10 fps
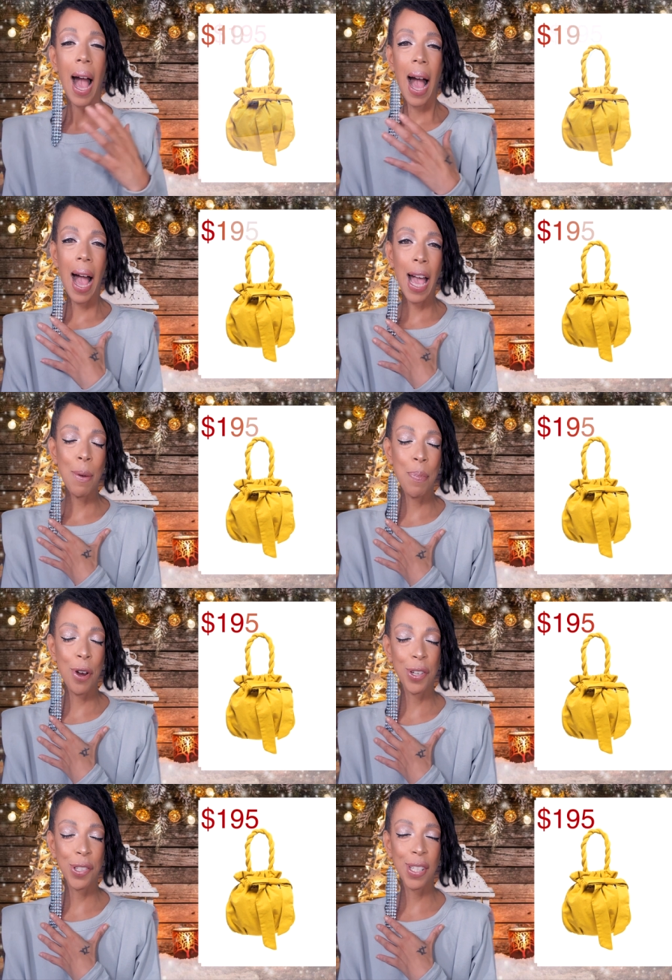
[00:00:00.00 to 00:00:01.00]
I
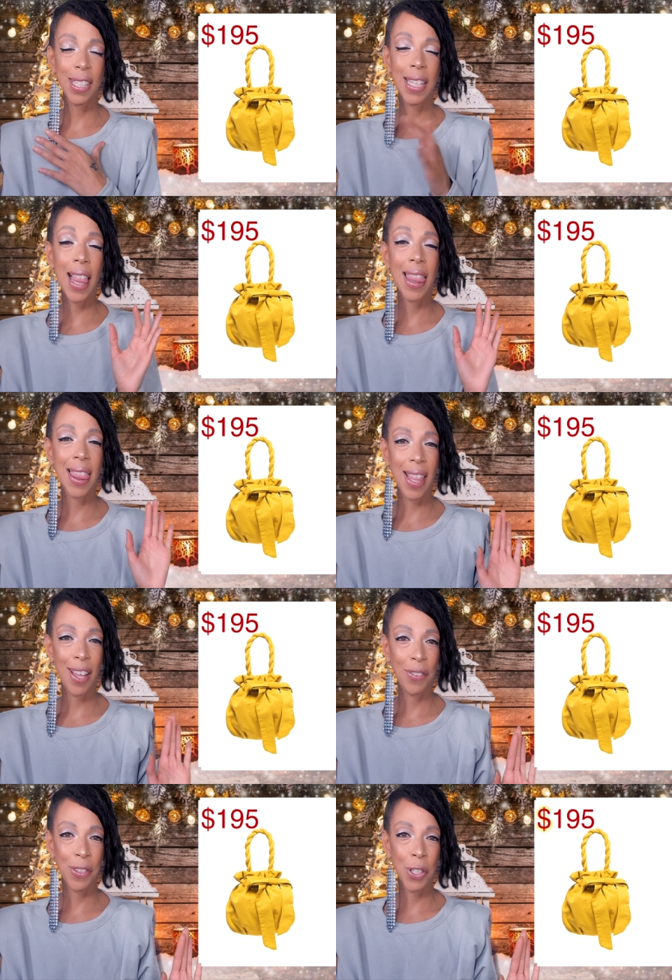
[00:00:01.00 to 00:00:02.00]
personally
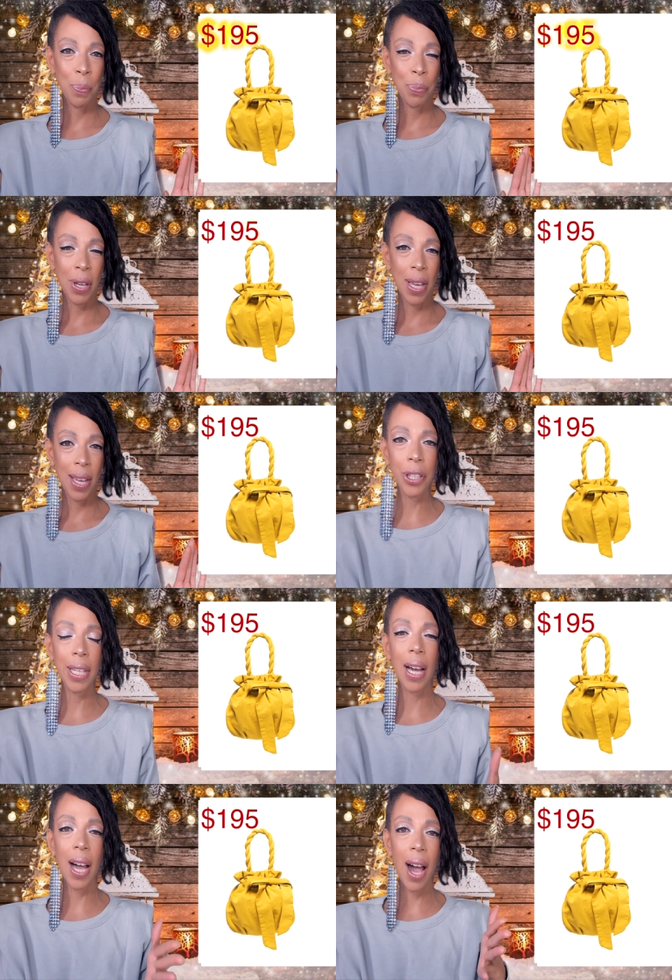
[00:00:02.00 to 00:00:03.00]

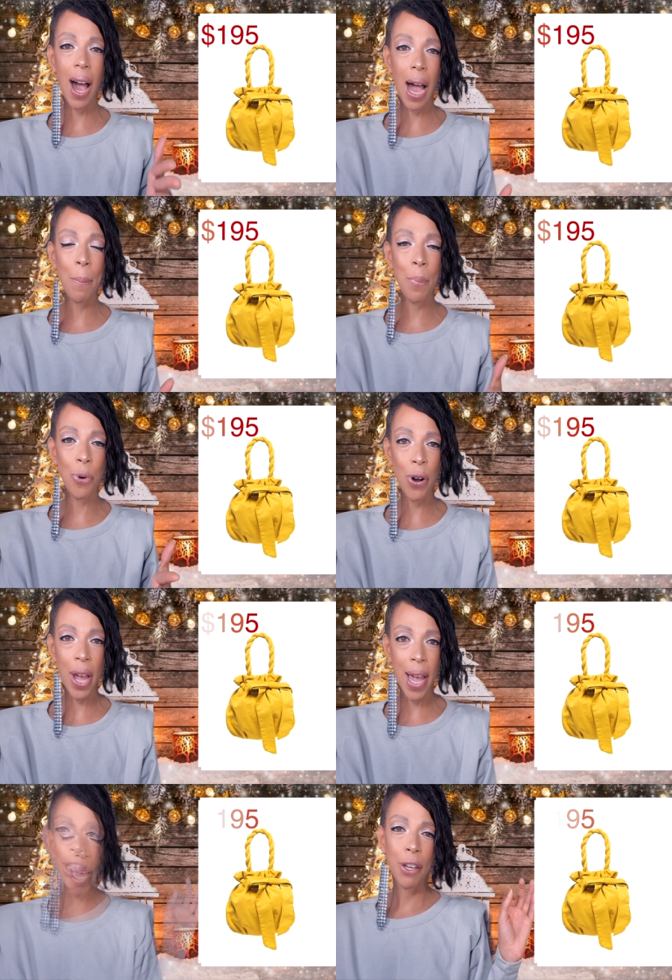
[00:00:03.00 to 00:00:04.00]
like a hot brand.